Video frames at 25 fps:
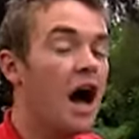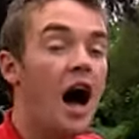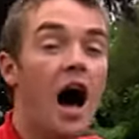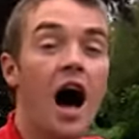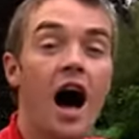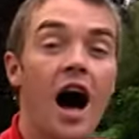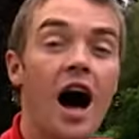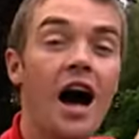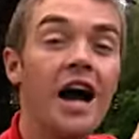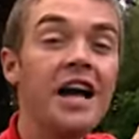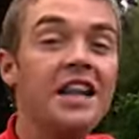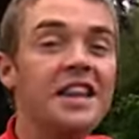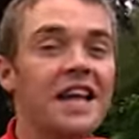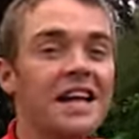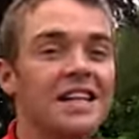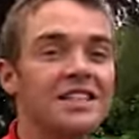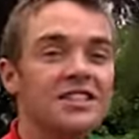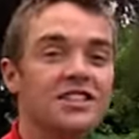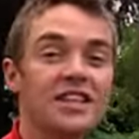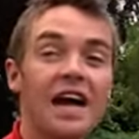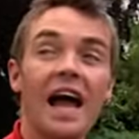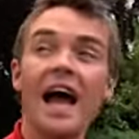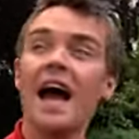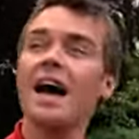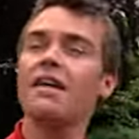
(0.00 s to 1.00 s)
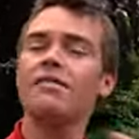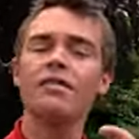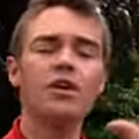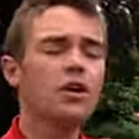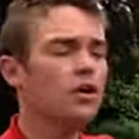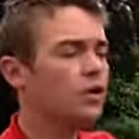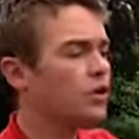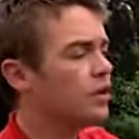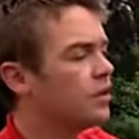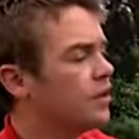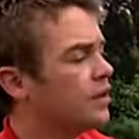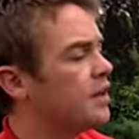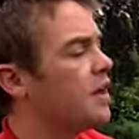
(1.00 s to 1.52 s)
I then say, have a
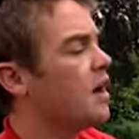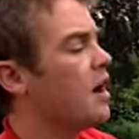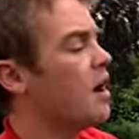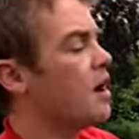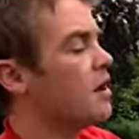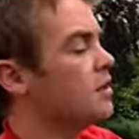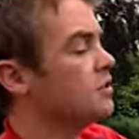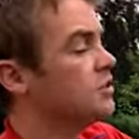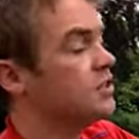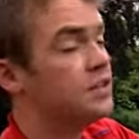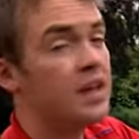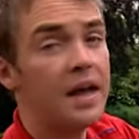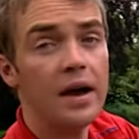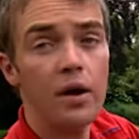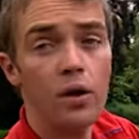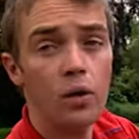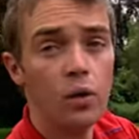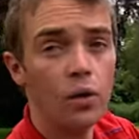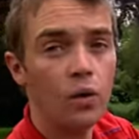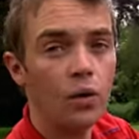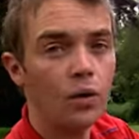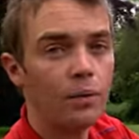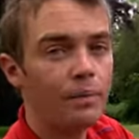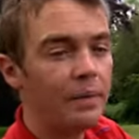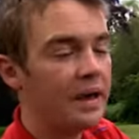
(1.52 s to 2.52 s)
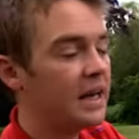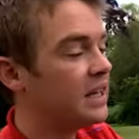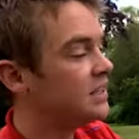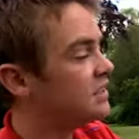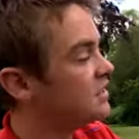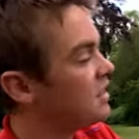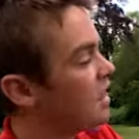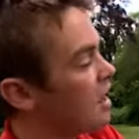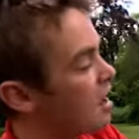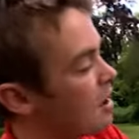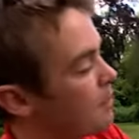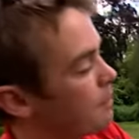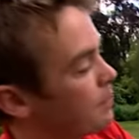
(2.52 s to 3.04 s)
look at the cards, they're all mixed
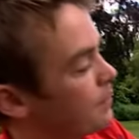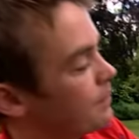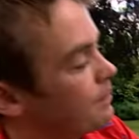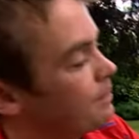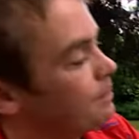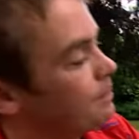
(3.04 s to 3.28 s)
up.